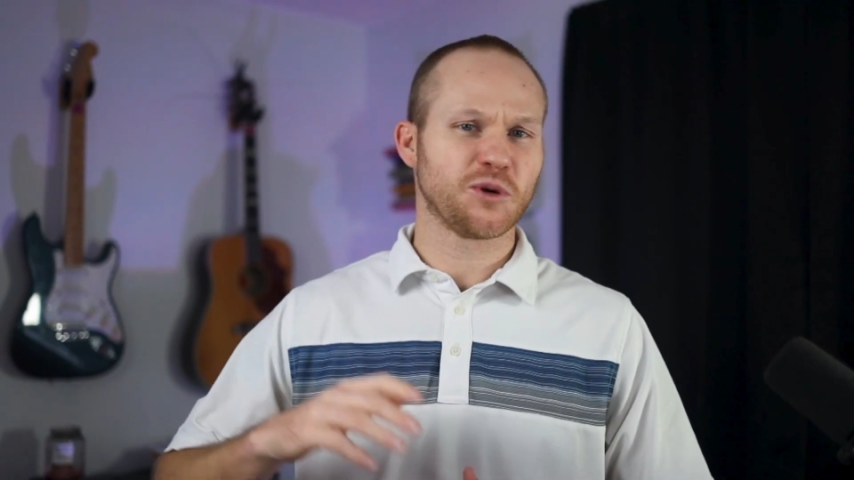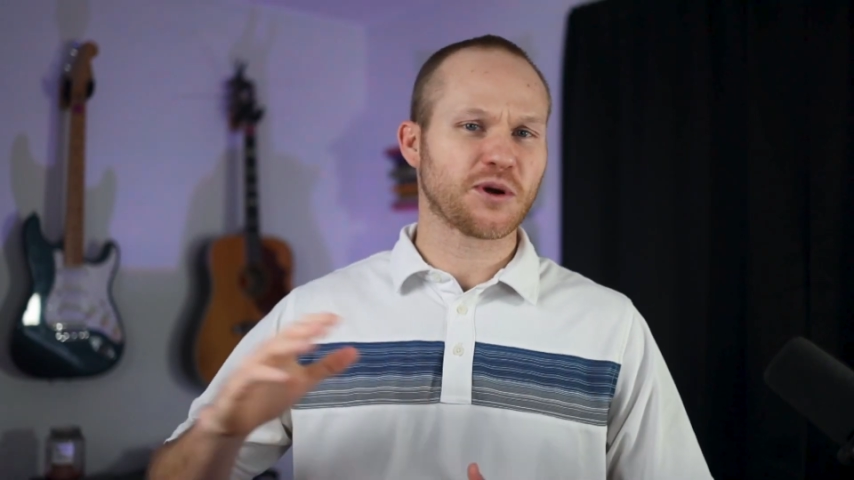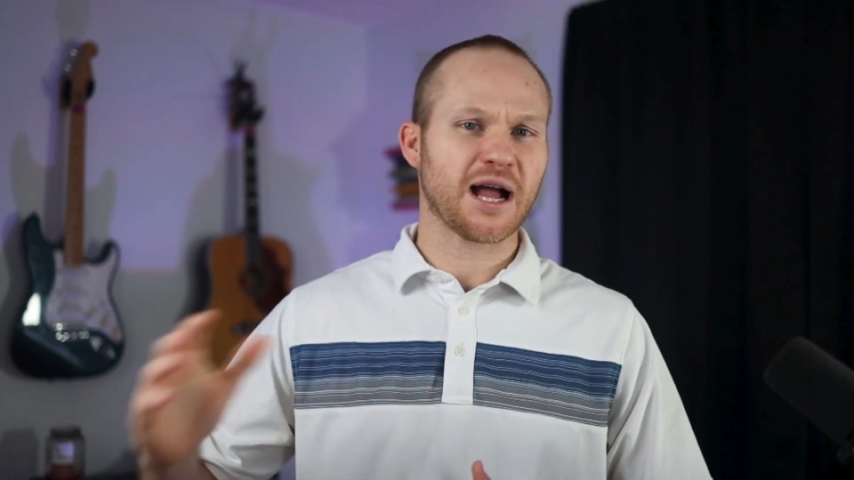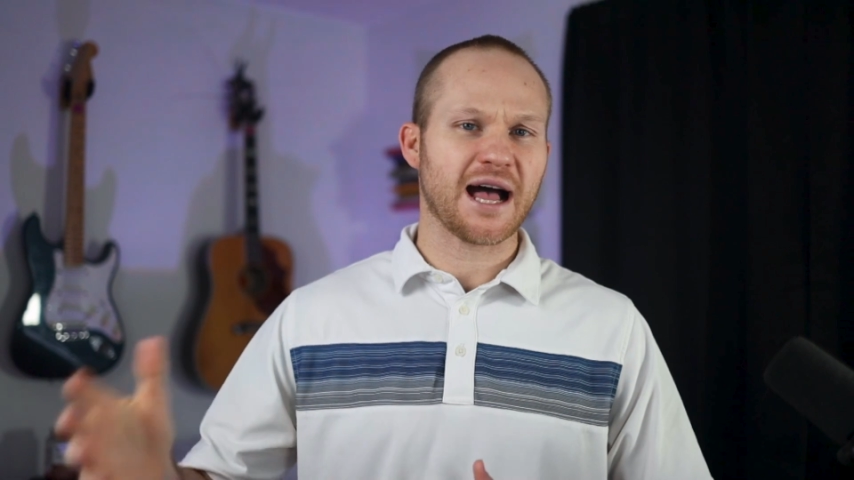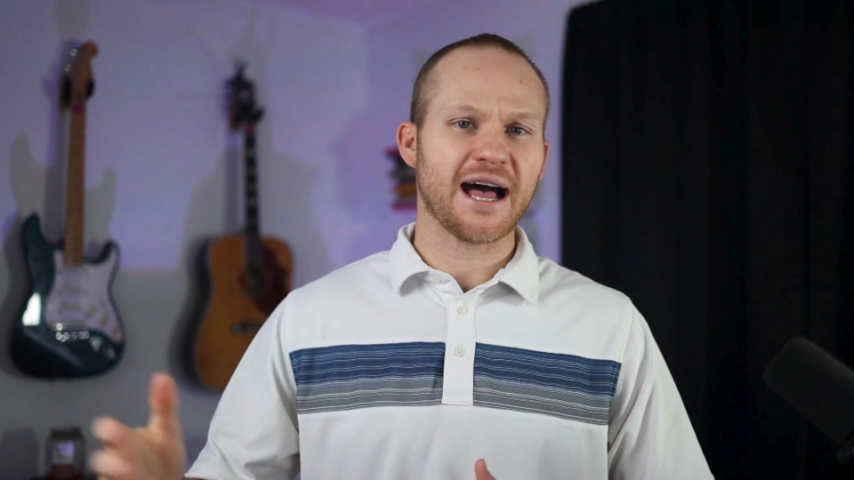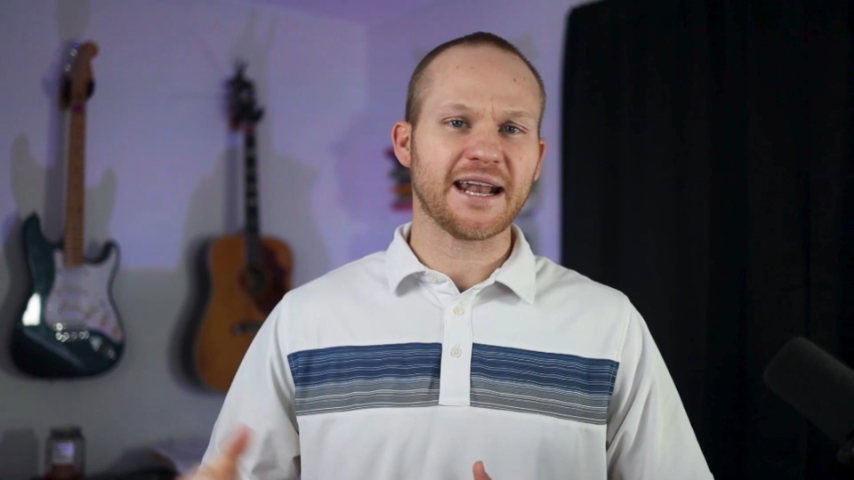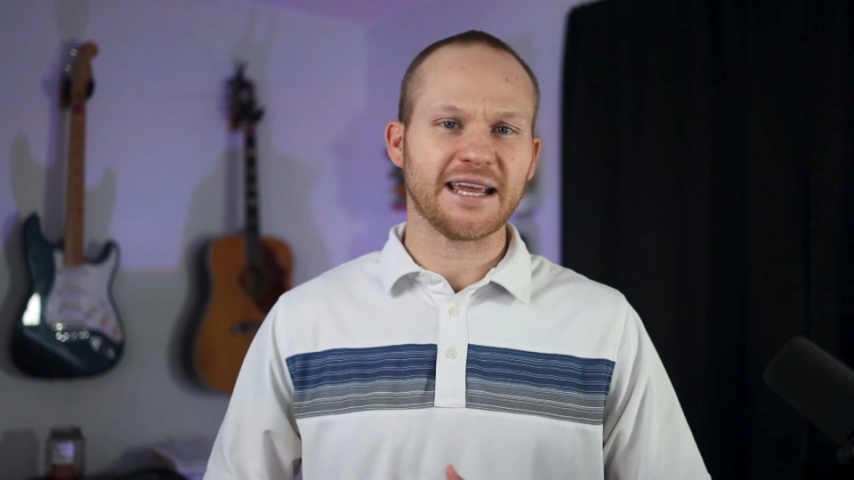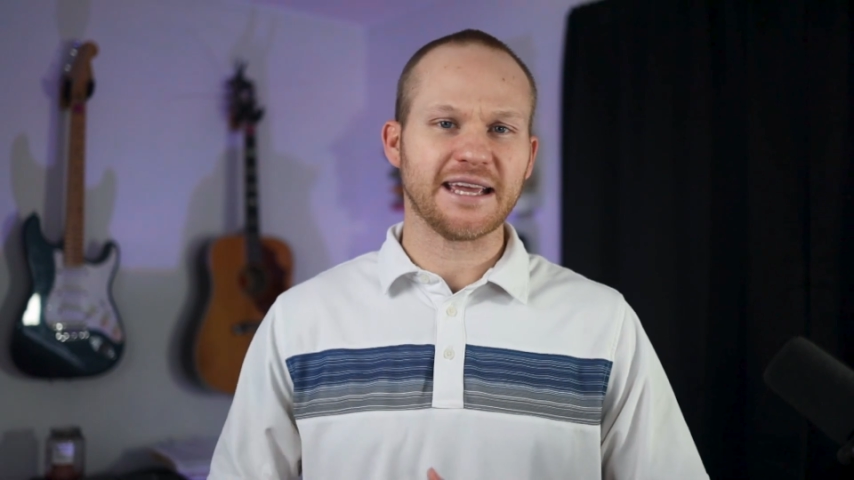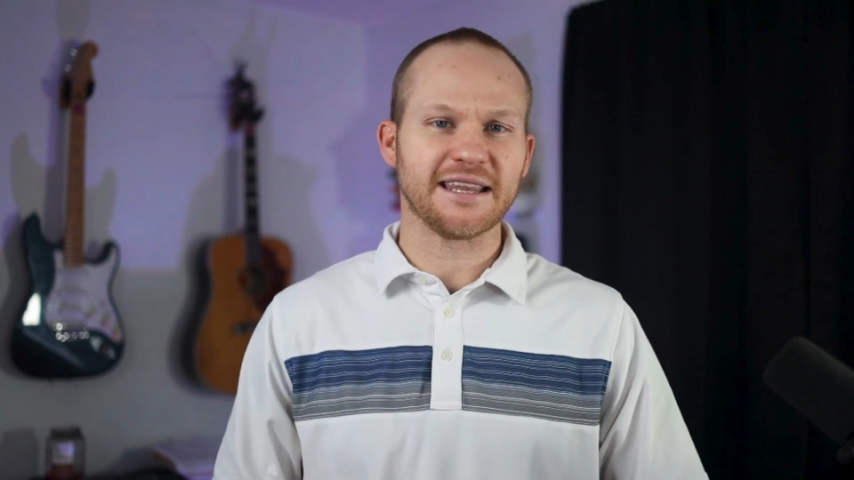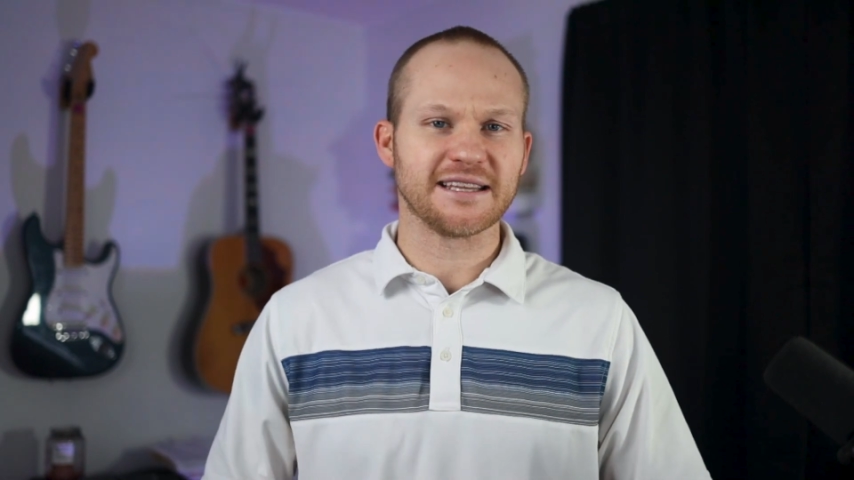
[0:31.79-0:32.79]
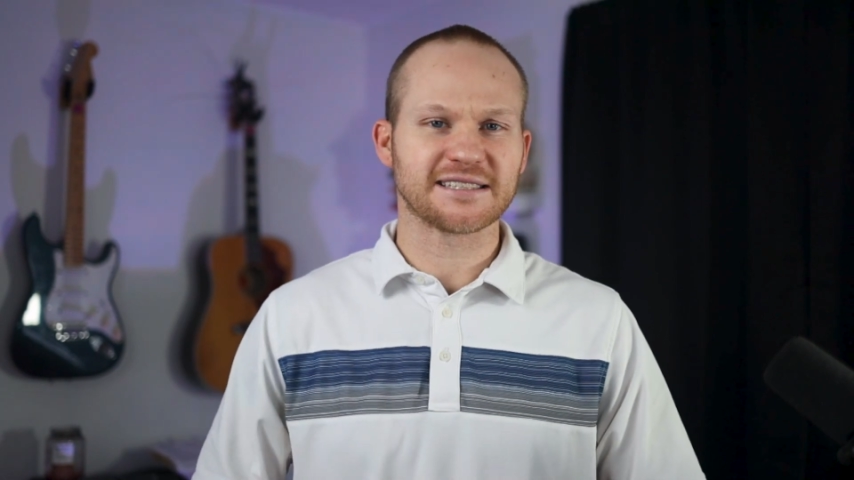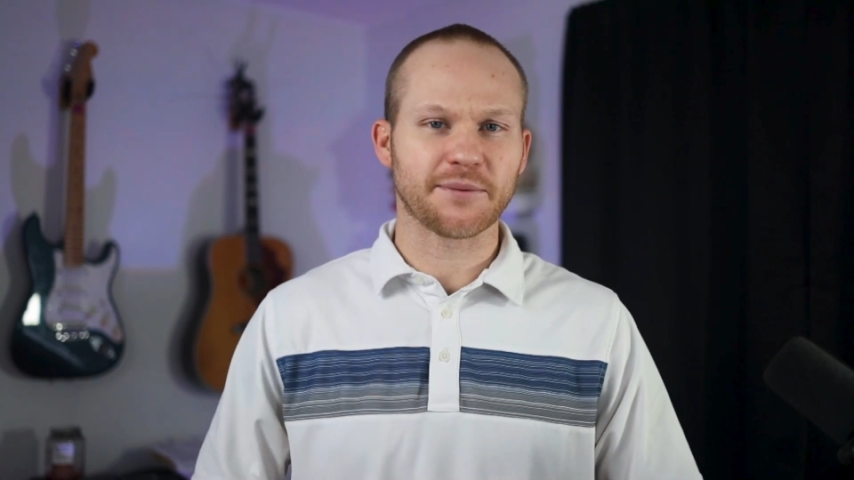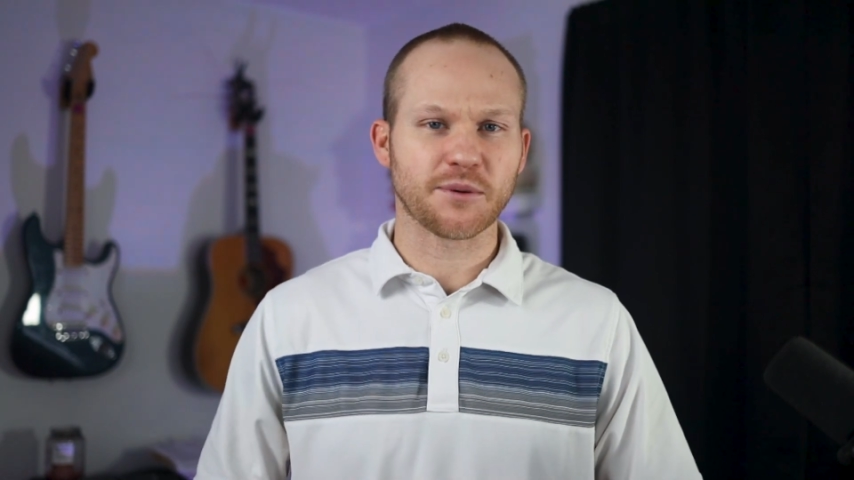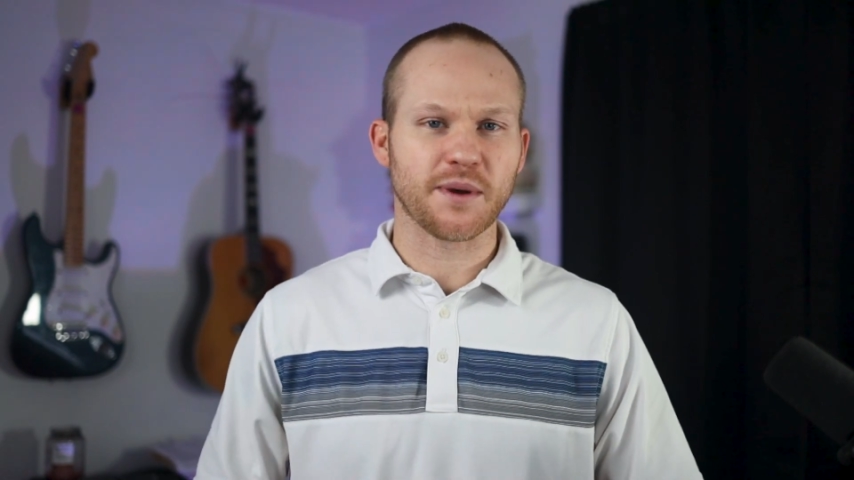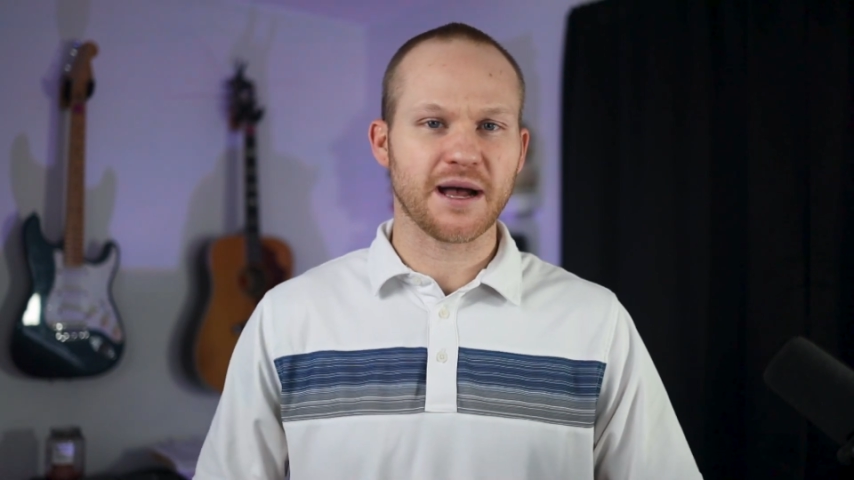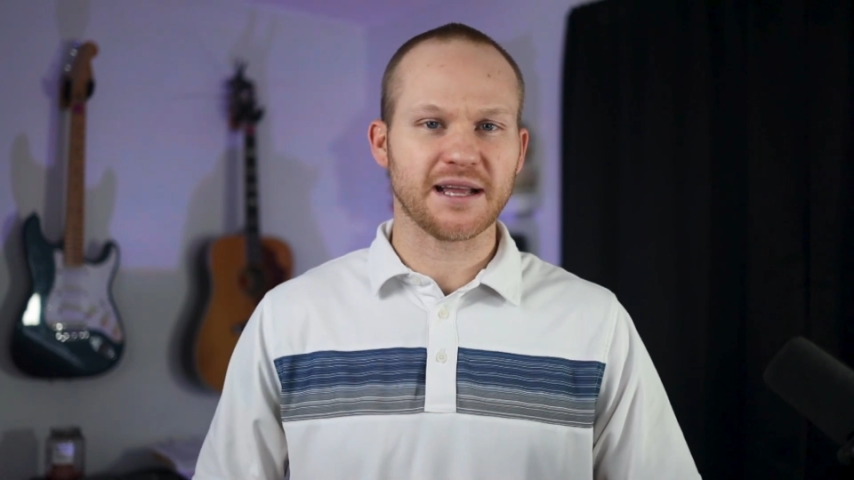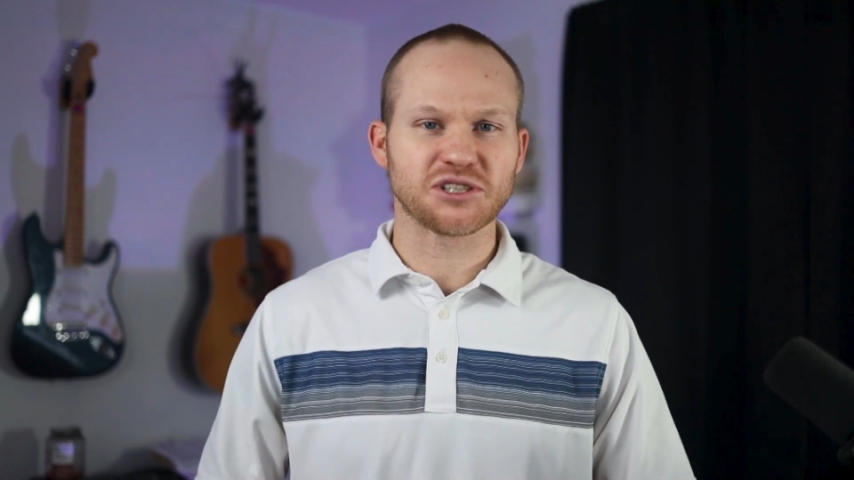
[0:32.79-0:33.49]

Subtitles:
hot in the summer months,